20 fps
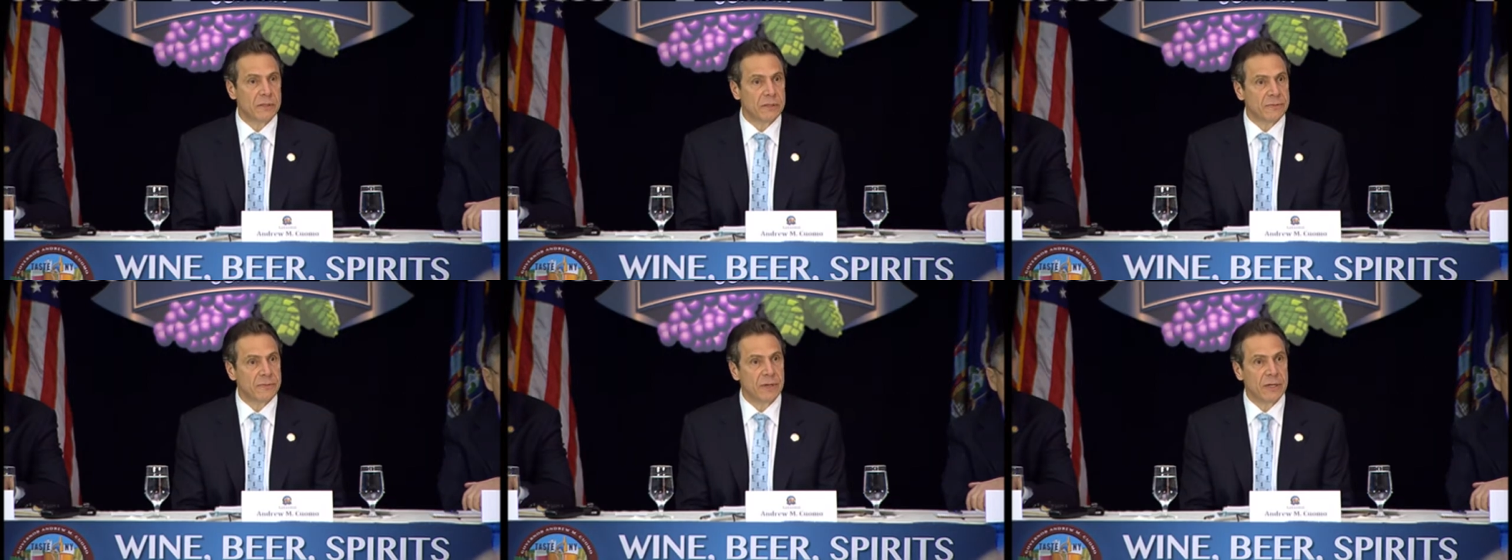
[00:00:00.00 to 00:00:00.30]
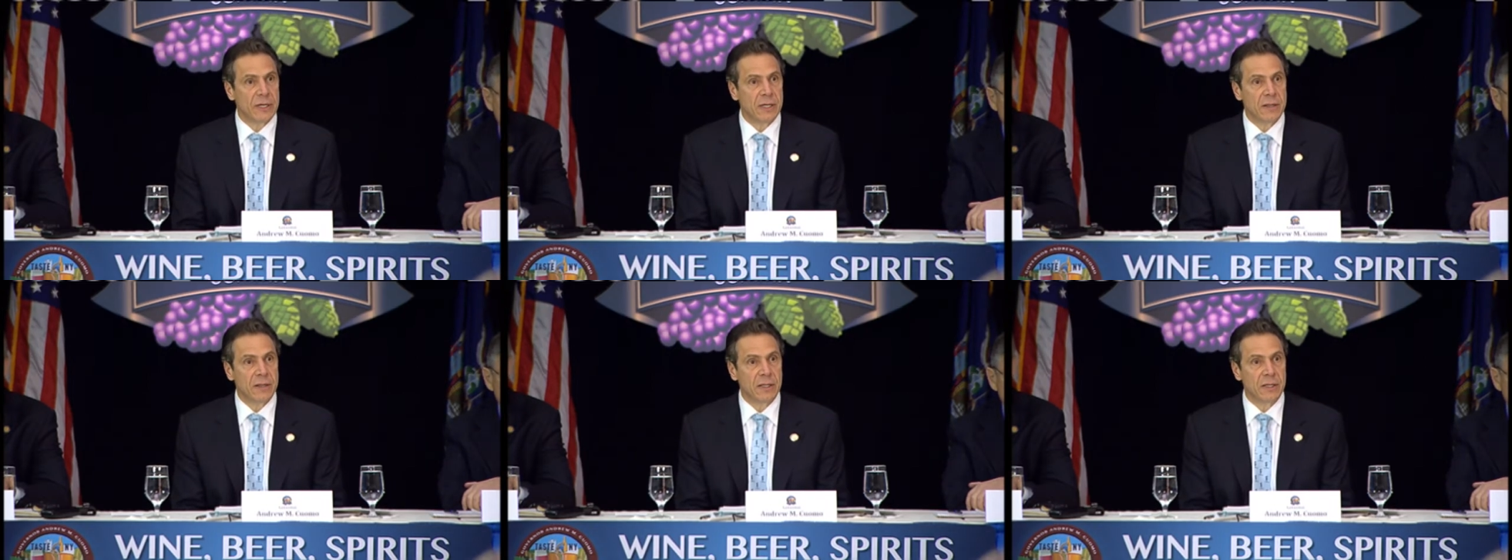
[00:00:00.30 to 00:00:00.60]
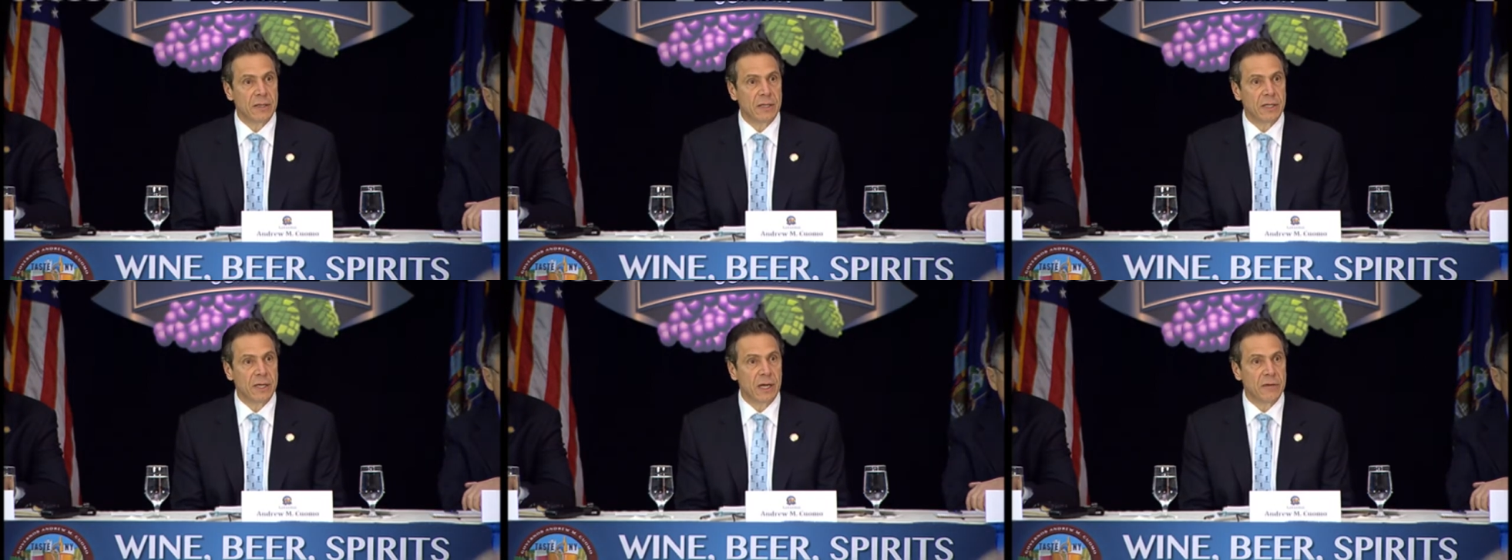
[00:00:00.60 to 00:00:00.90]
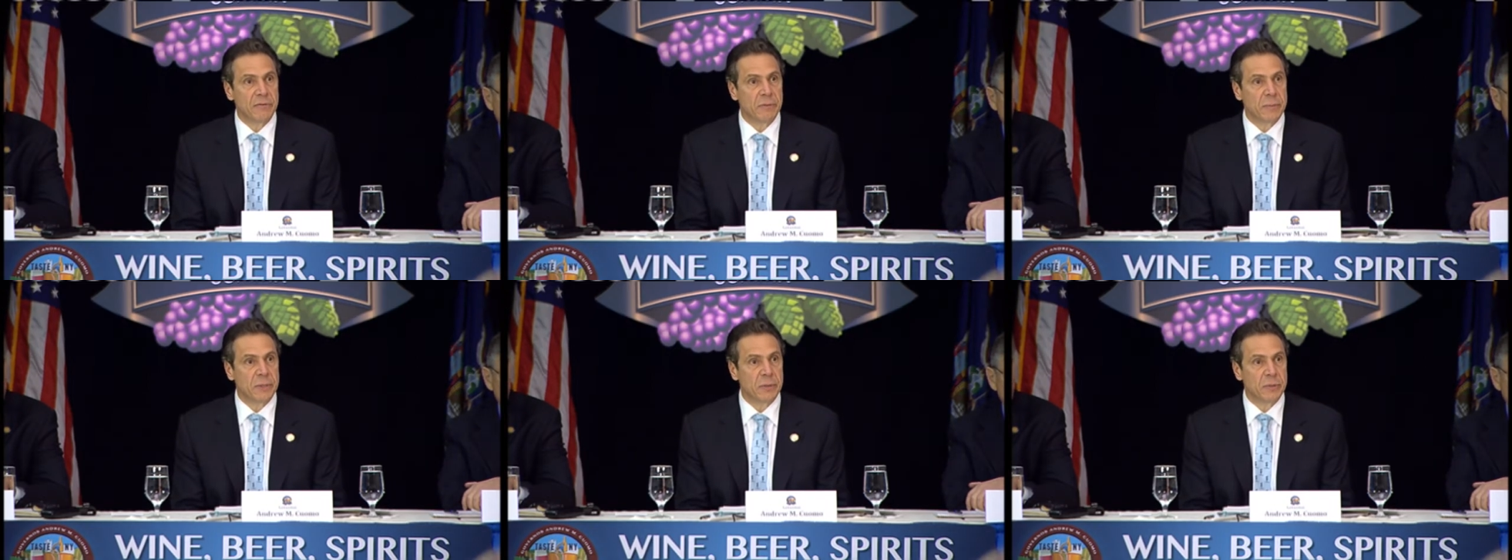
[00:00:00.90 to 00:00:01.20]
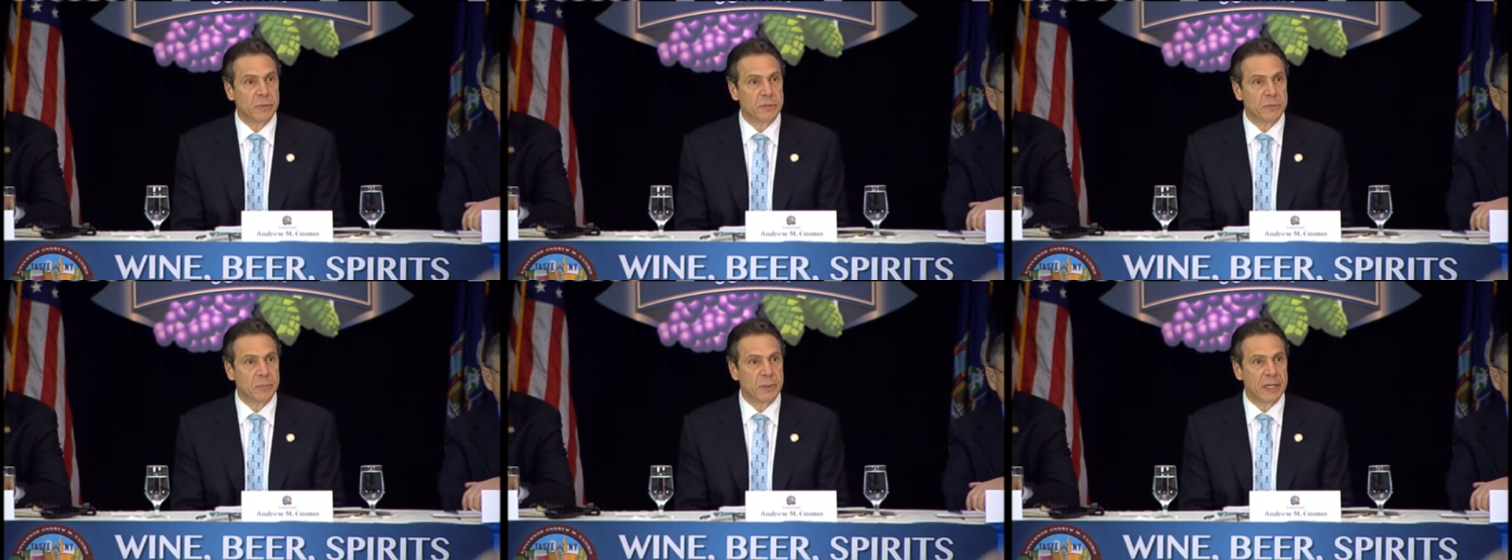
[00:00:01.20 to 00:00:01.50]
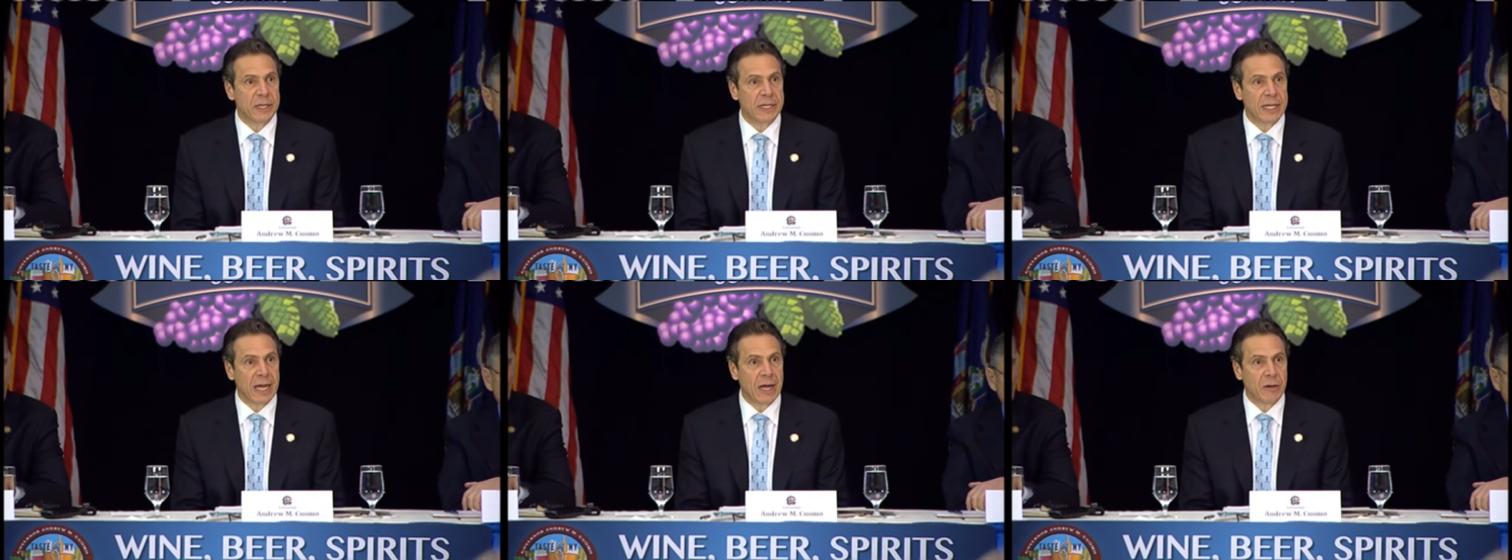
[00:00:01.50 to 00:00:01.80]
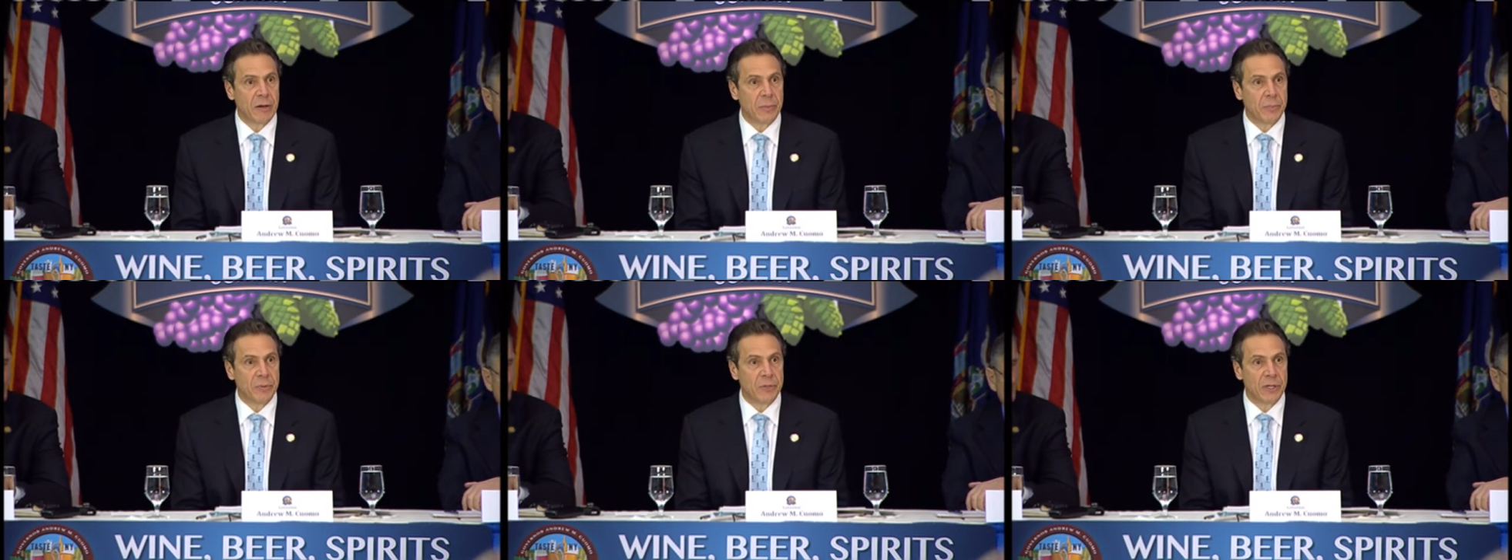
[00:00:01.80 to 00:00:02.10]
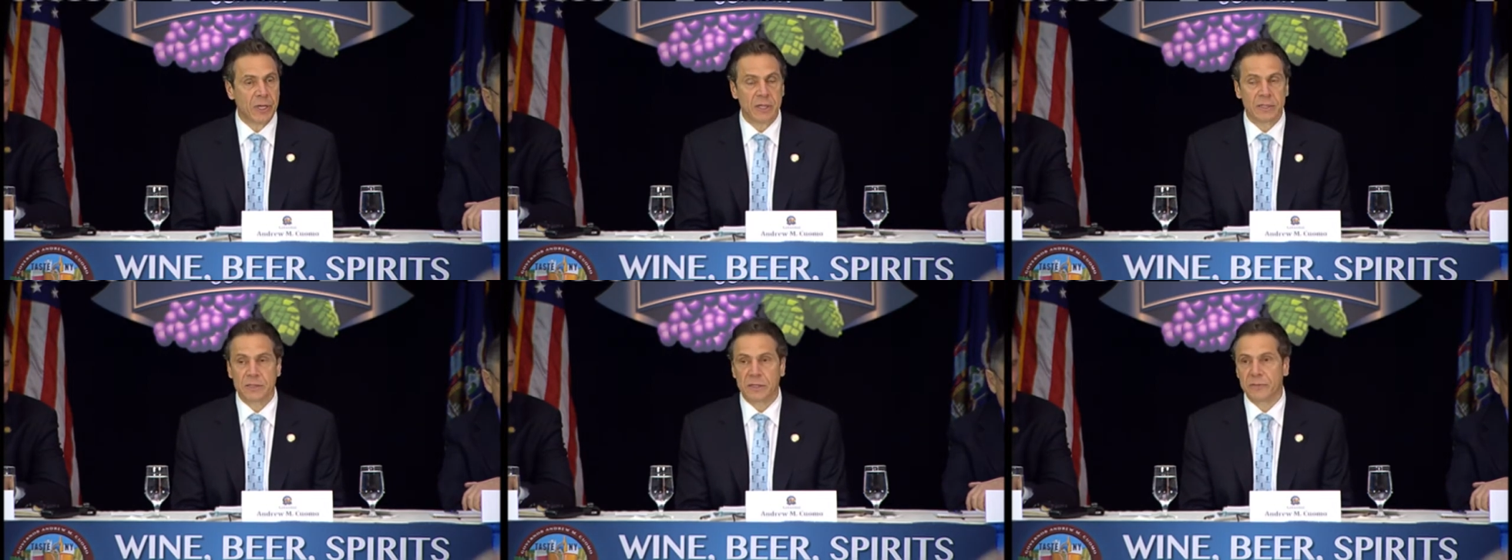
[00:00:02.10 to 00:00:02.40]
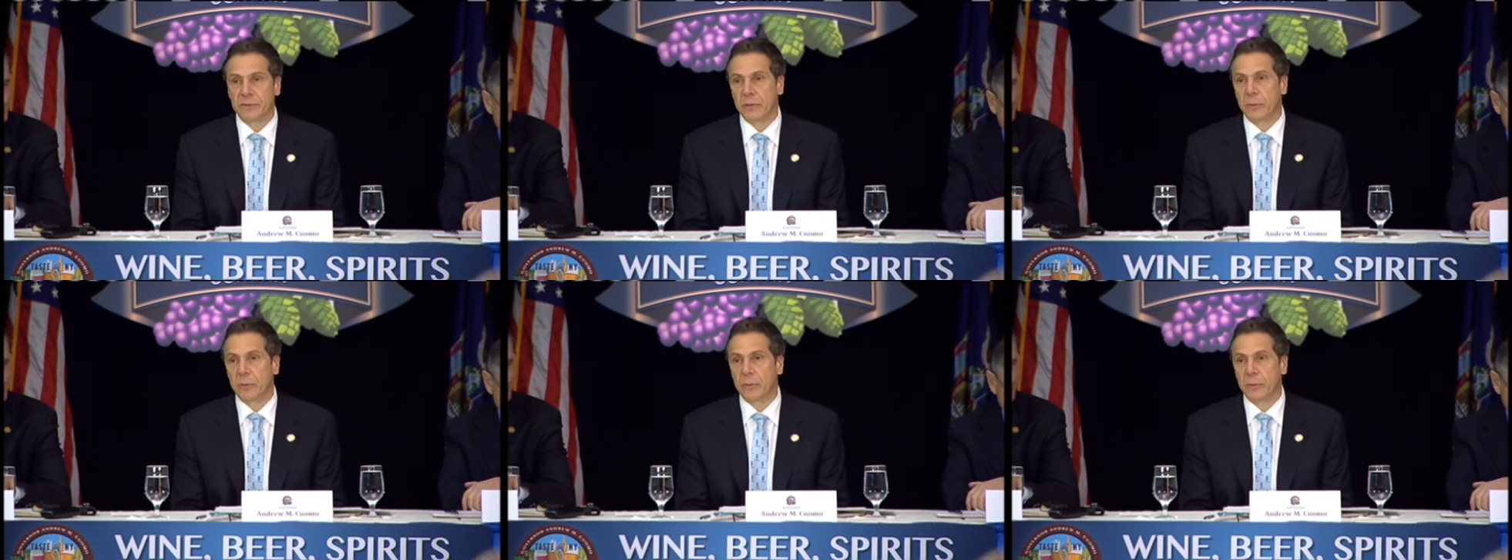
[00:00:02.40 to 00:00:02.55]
If anything, the government was being counterproductive,